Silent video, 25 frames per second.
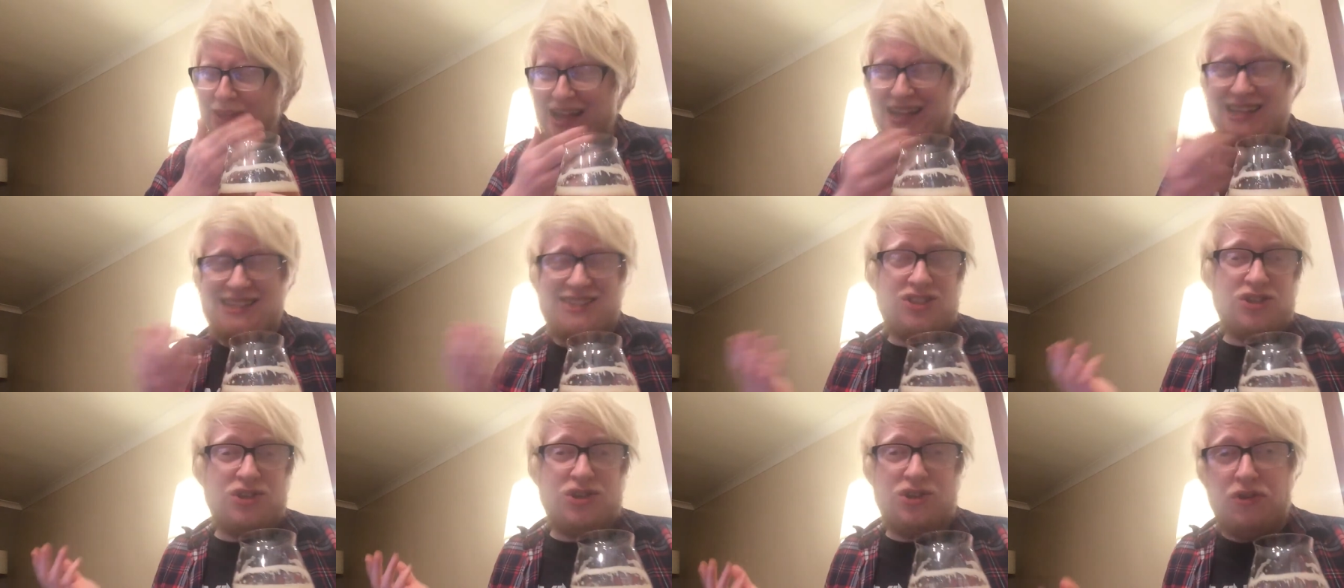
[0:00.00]

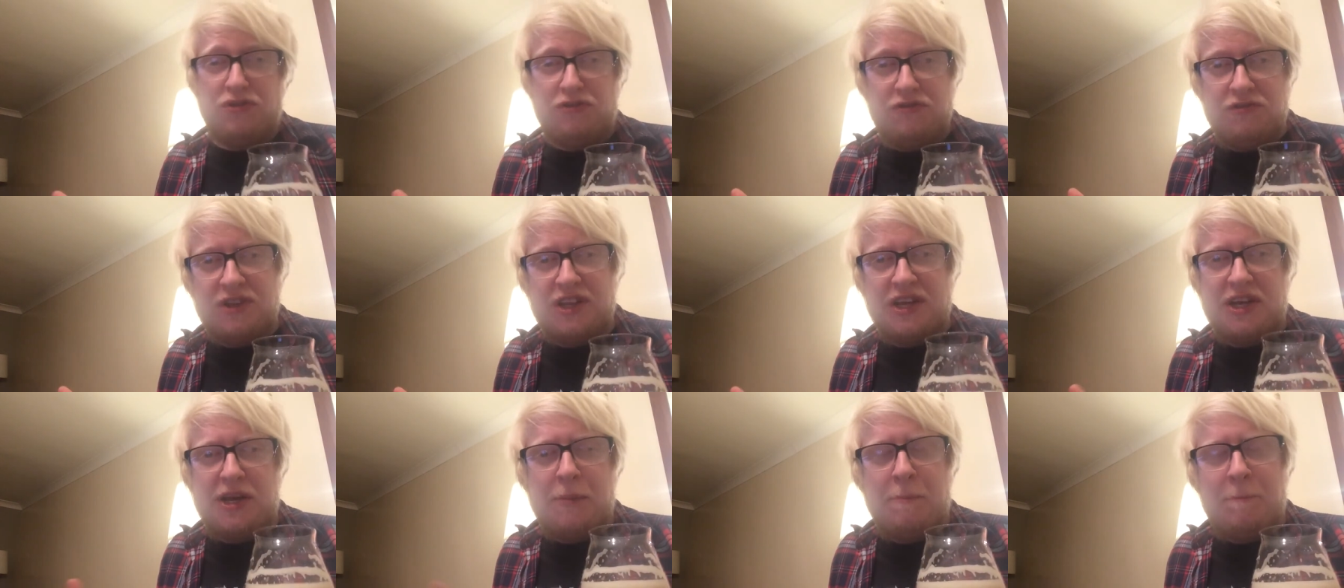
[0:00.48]
that's
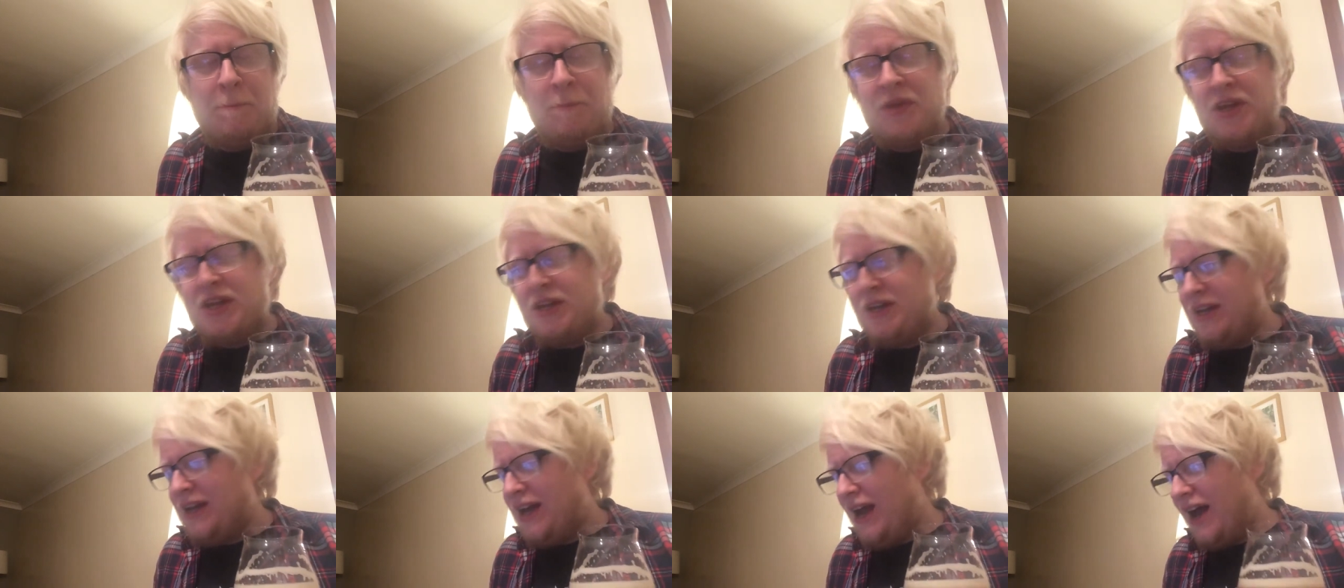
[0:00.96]
lovely.
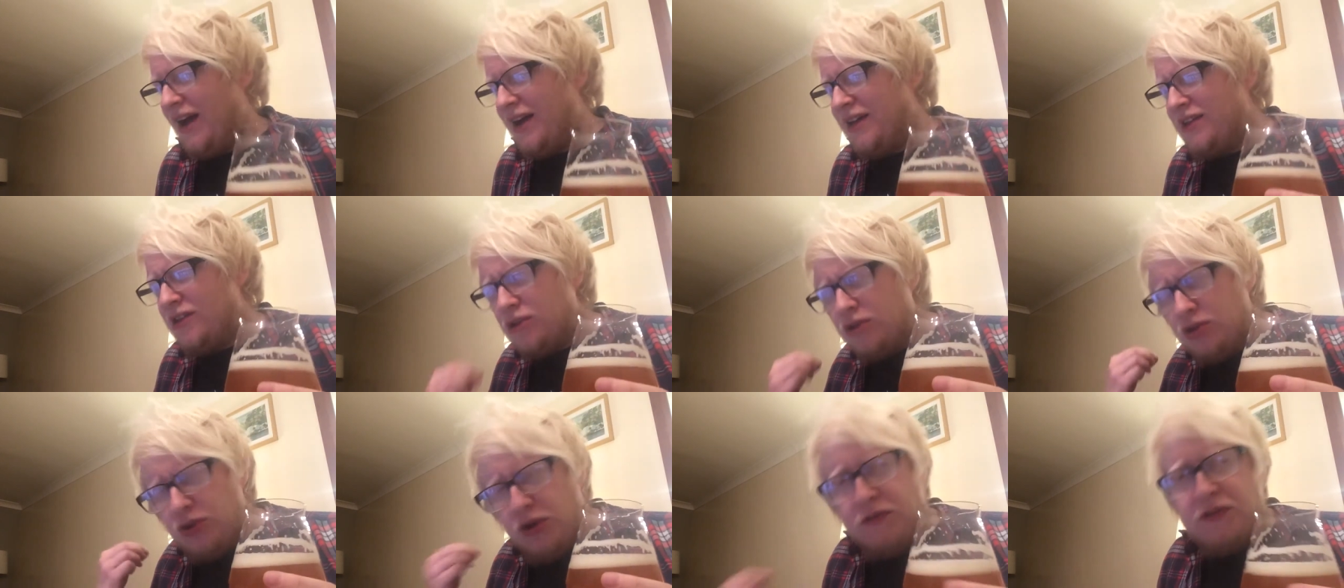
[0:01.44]
I
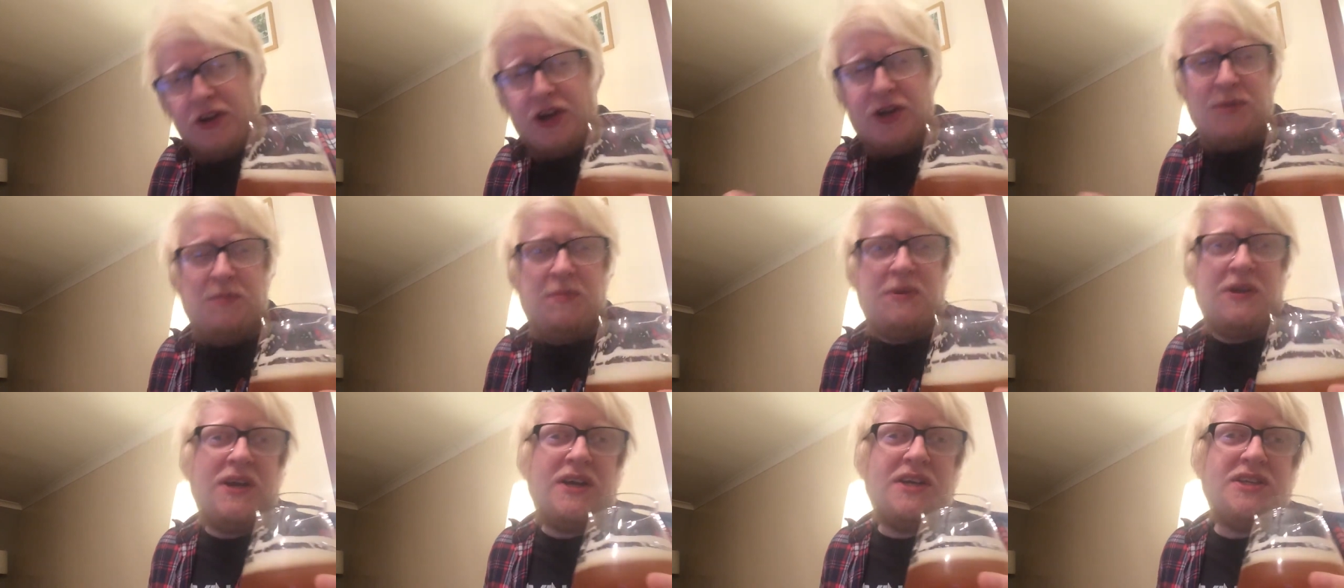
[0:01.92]
love
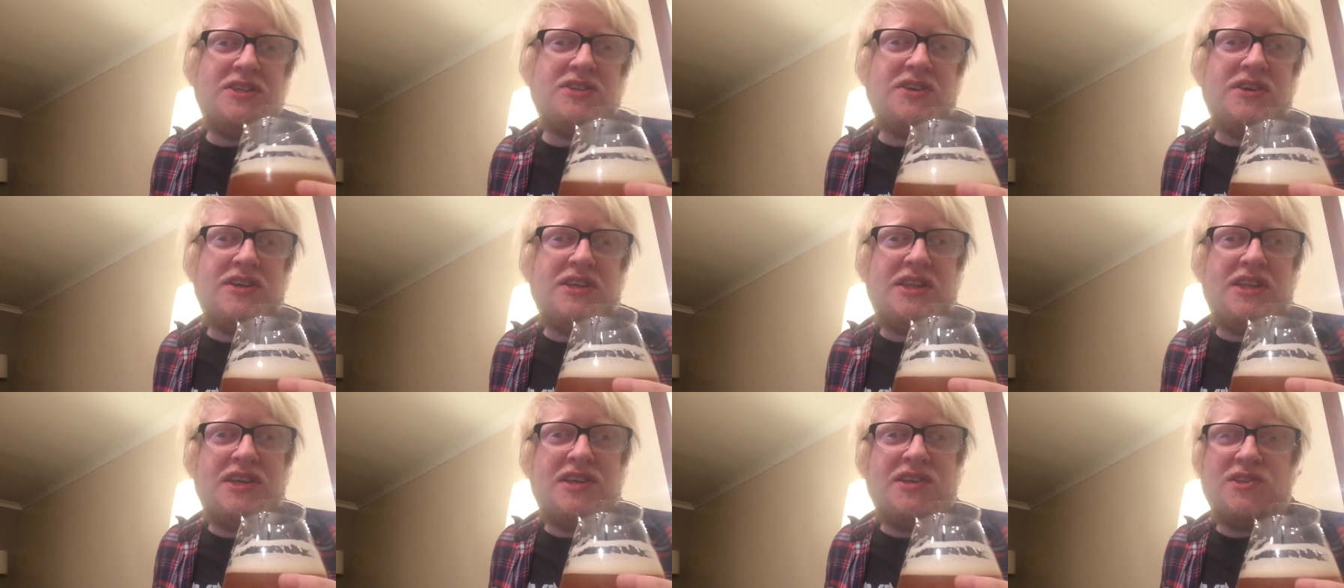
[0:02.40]
IPAs
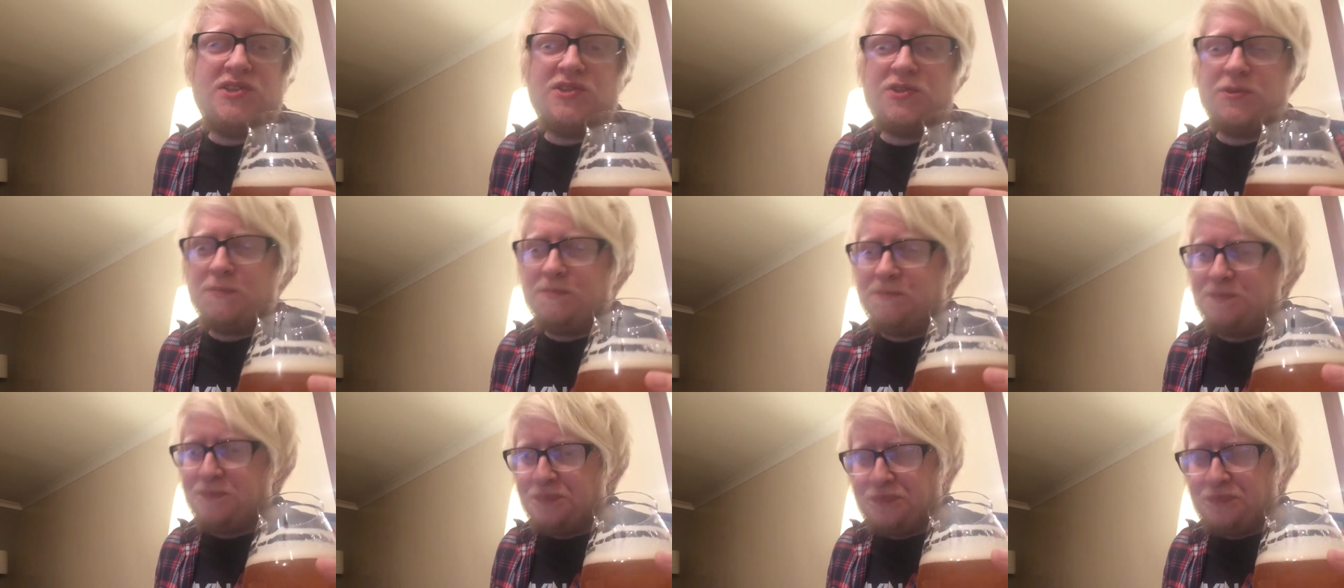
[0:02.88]
like this.